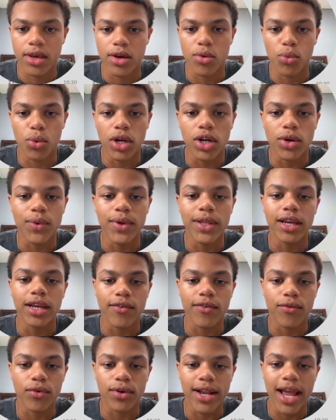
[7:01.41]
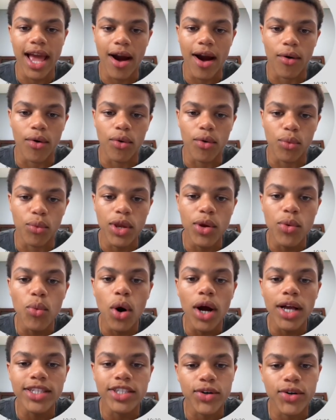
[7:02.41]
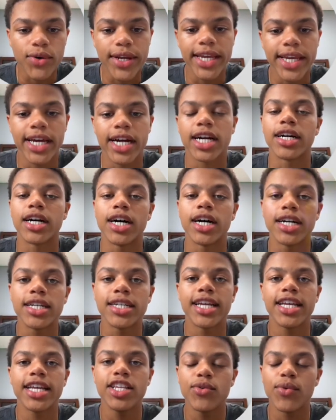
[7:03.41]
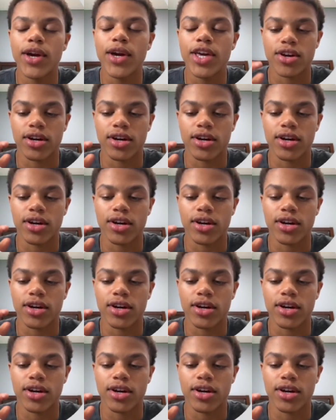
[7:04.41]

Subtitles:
What are we looking for now? We want to create a continuation